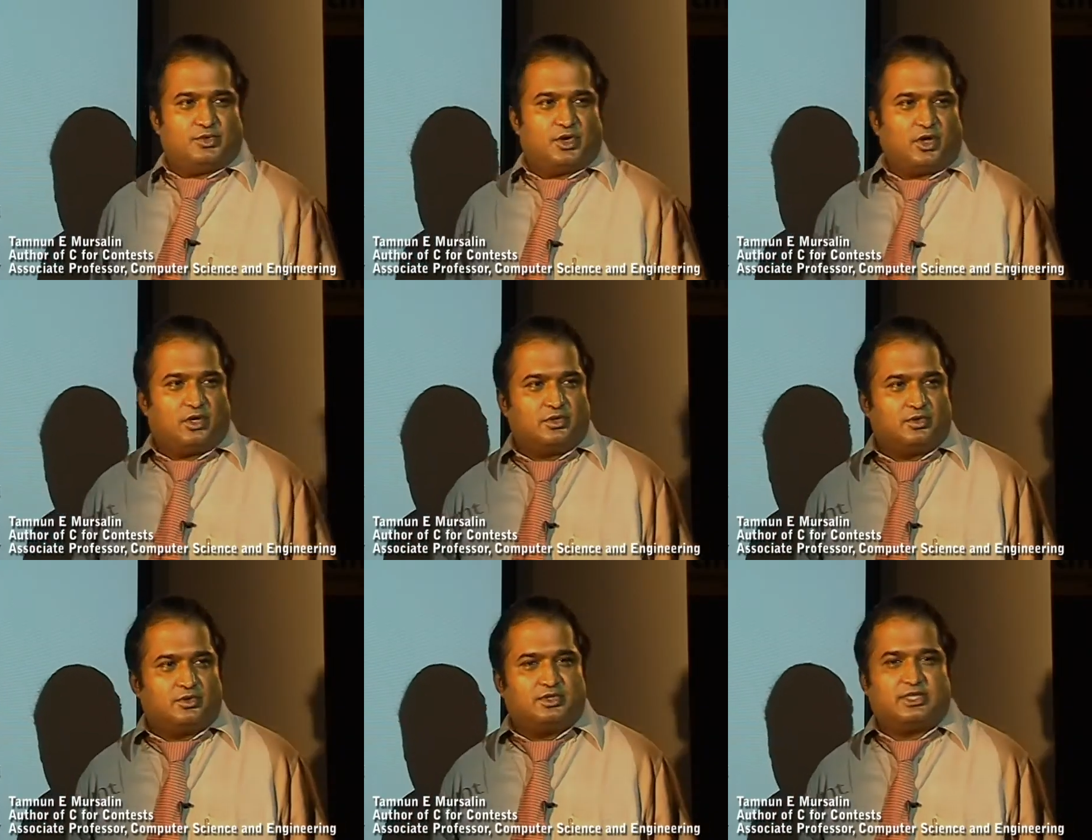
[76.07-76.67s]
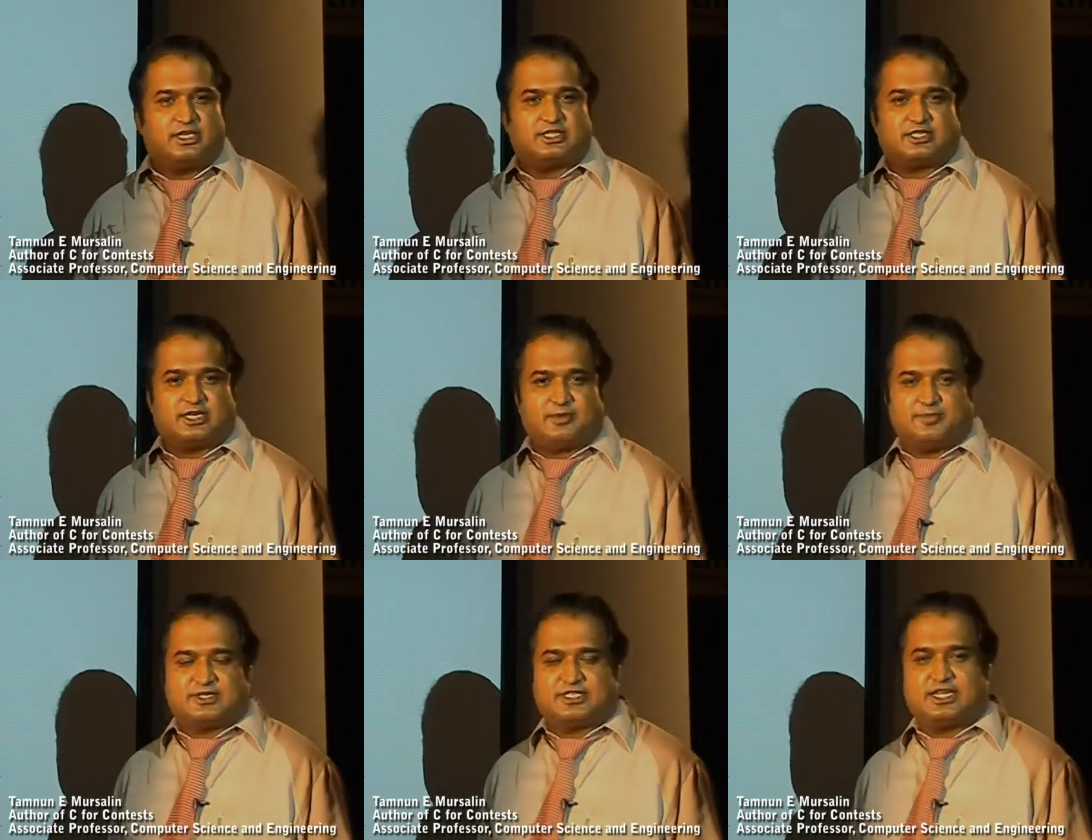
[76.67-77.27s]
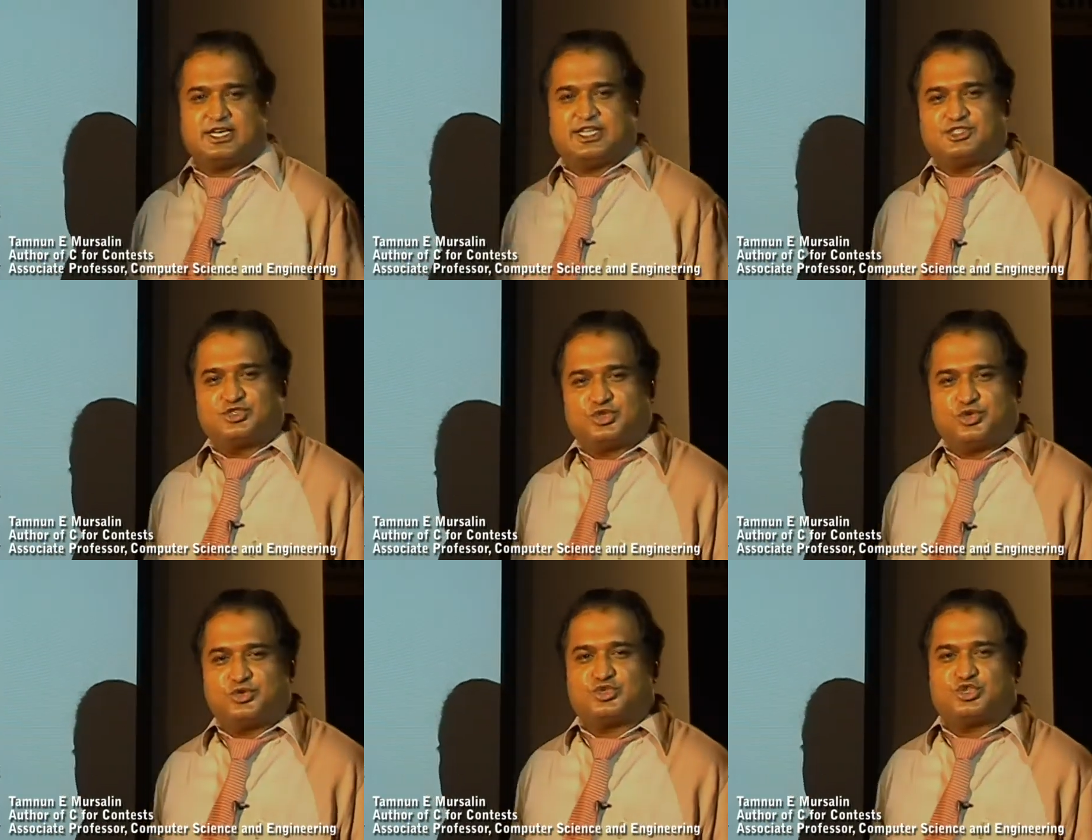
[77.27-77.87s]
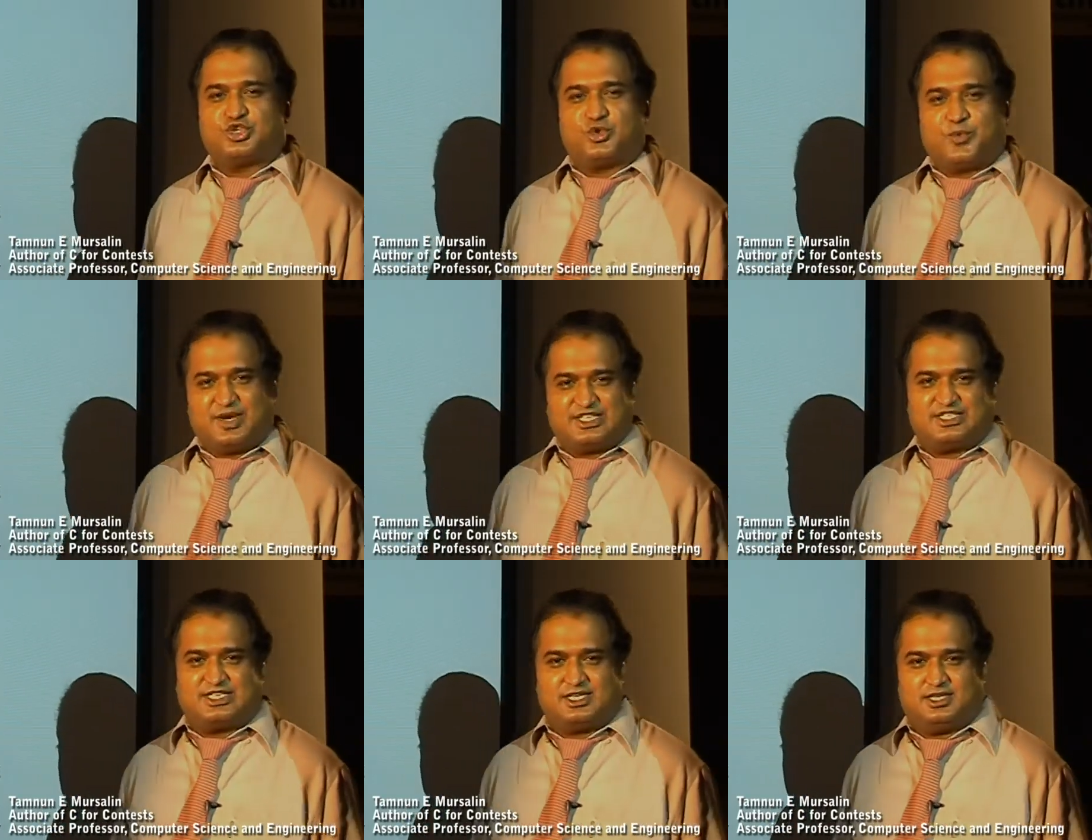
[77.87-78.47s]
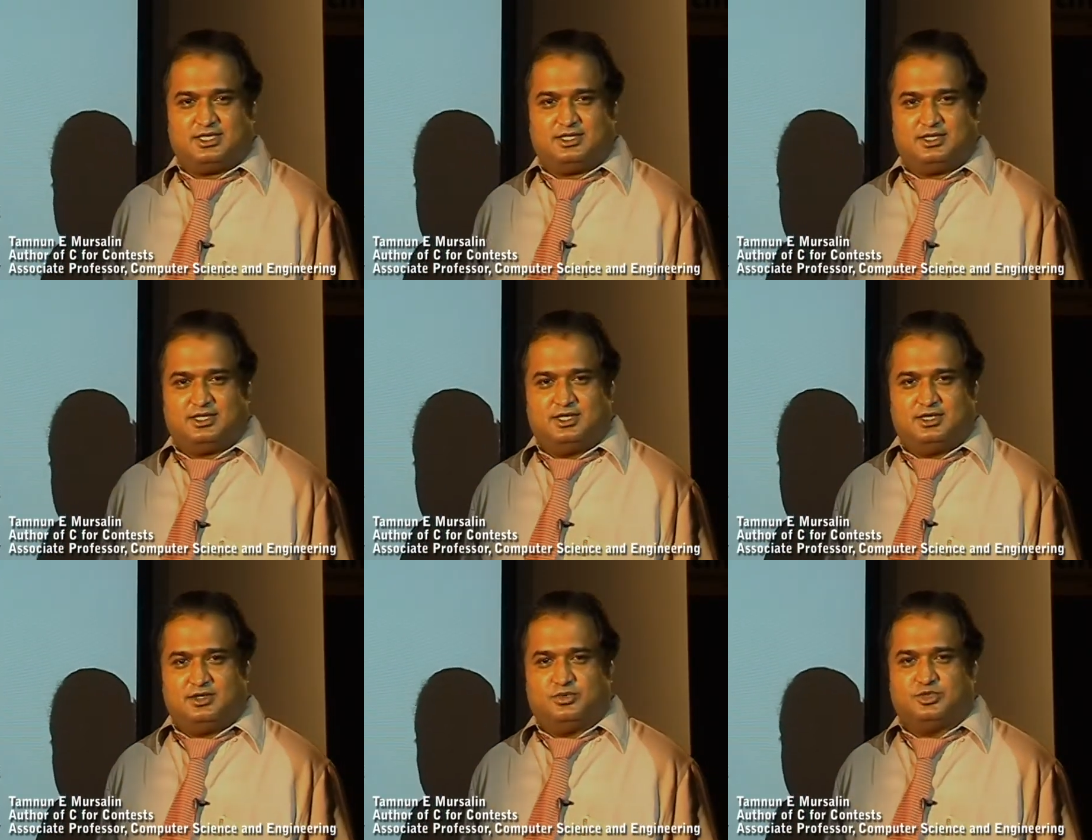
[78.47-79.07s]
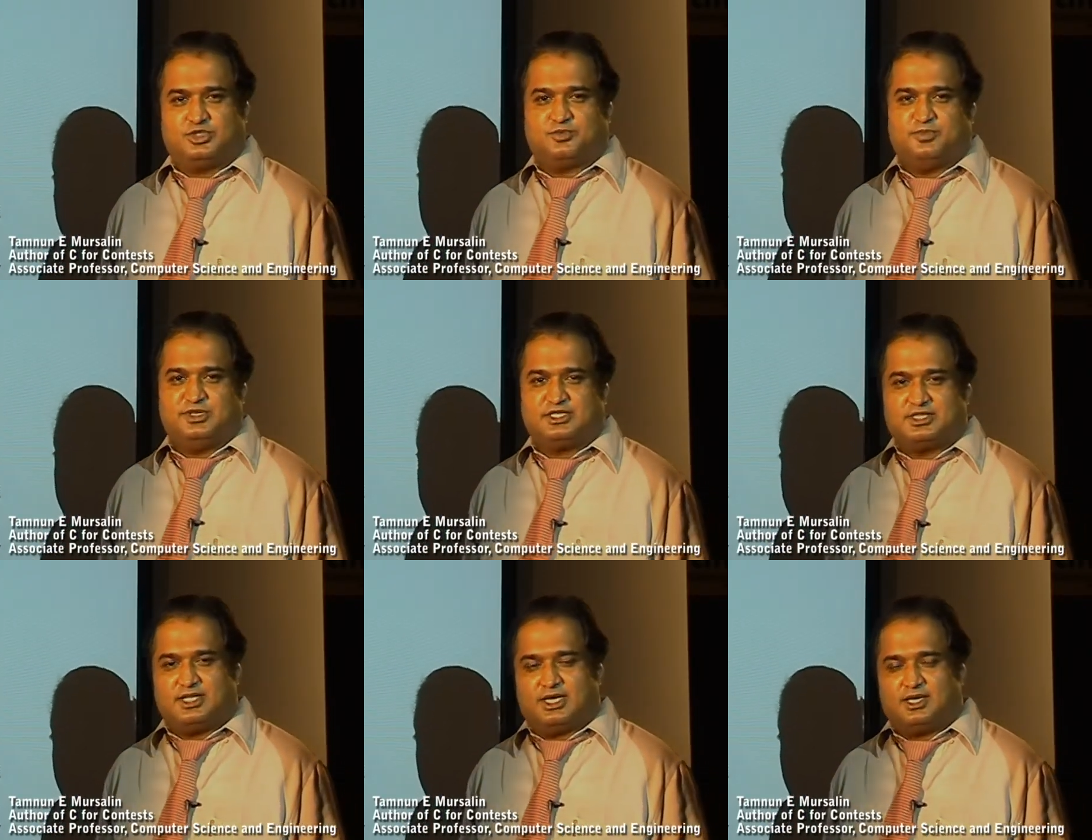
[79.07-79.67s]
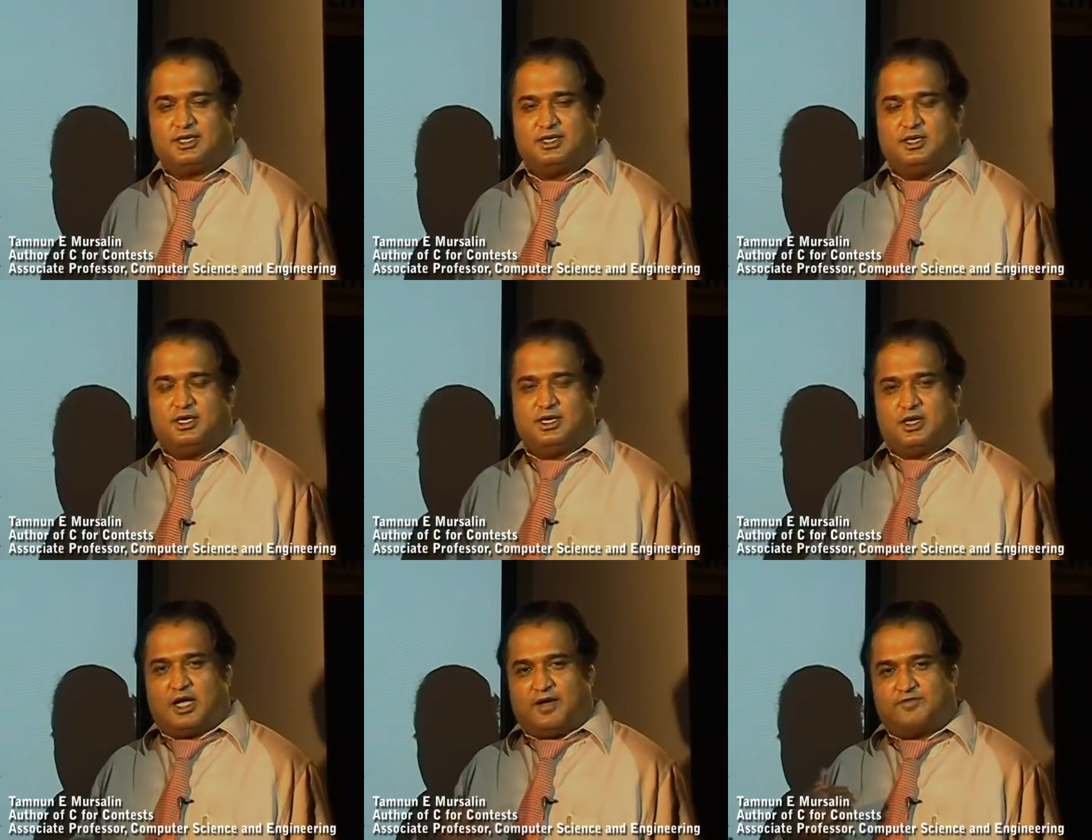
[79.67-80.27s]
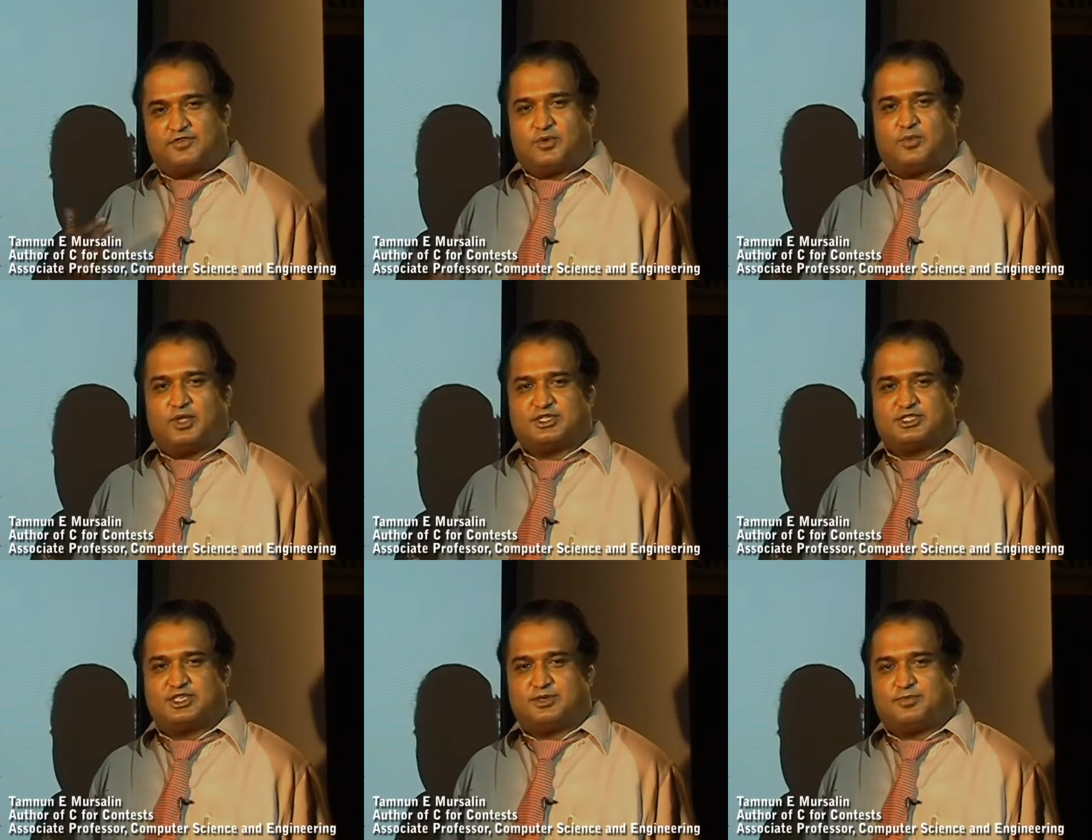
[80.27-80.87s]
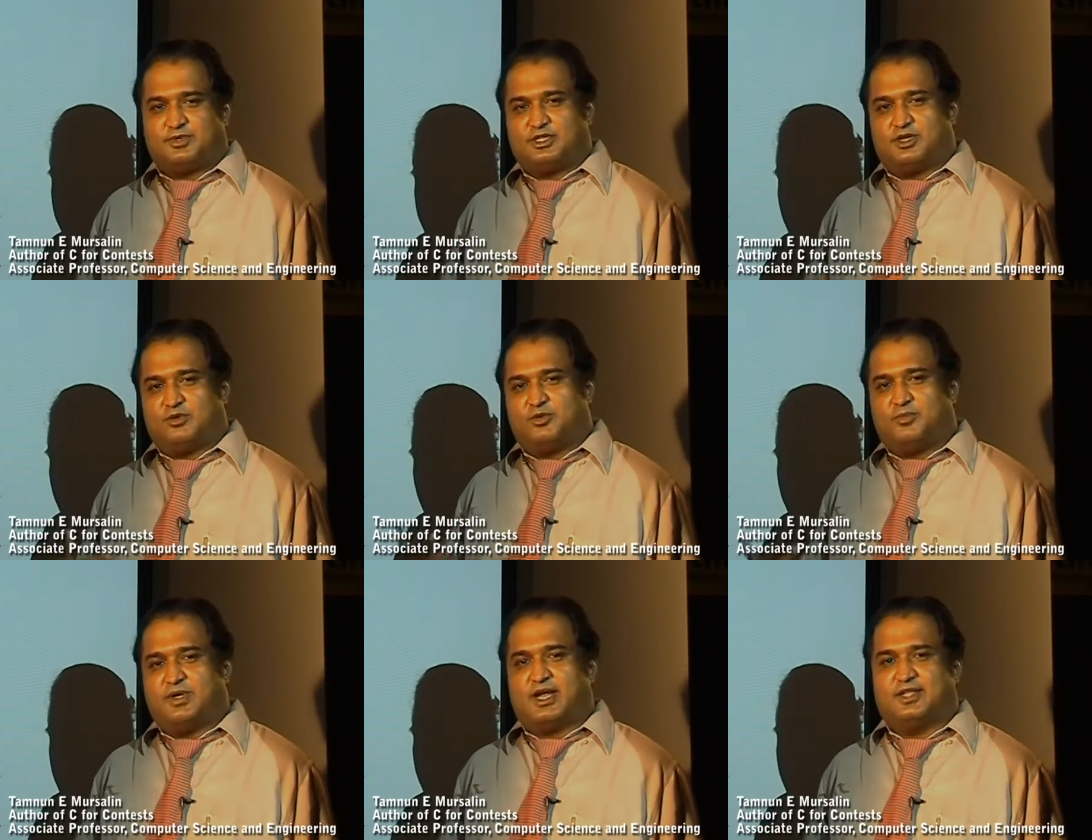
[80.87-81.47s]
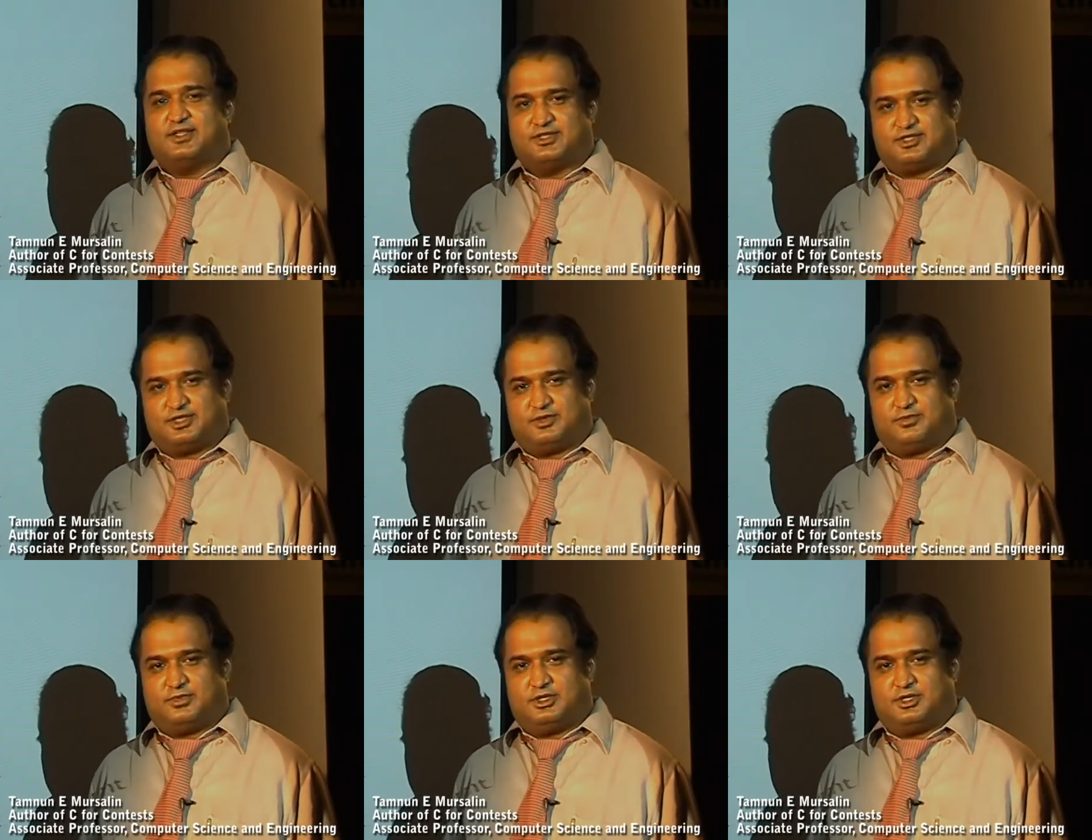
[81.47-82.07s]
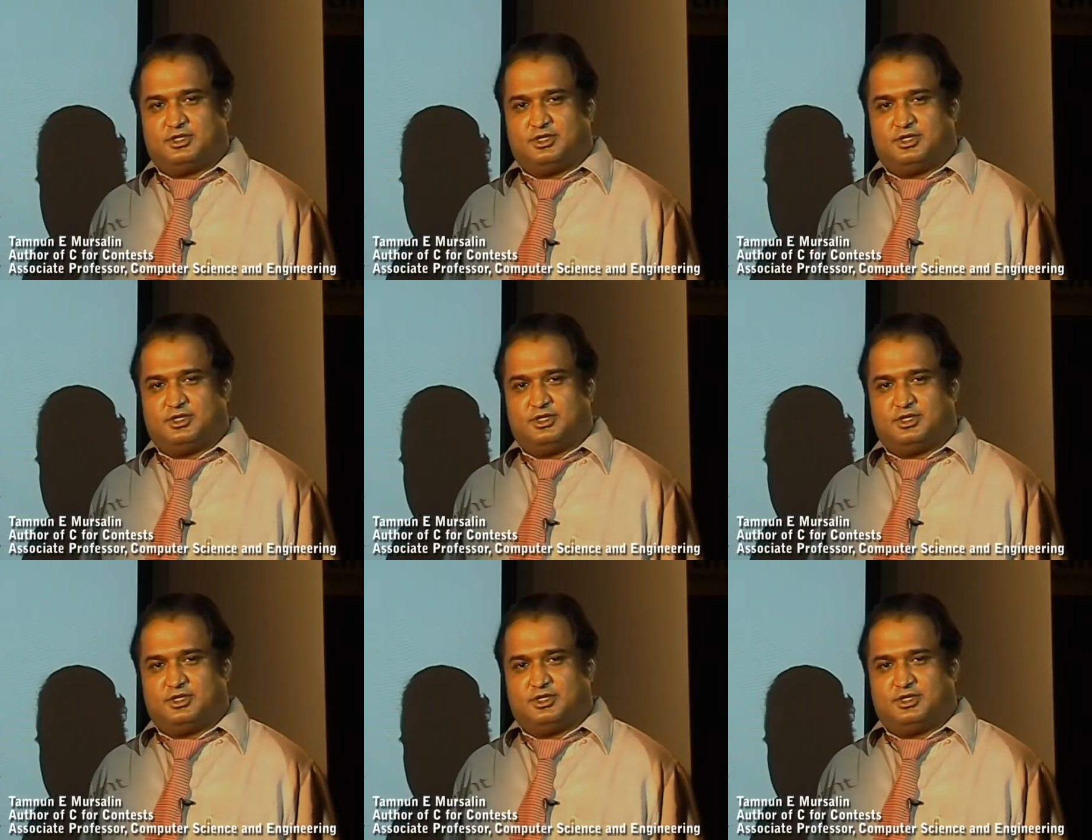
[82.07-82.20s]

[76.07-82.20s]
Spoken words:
We all know that the statements can execute sequentially, which means that after one statement there will be another statement.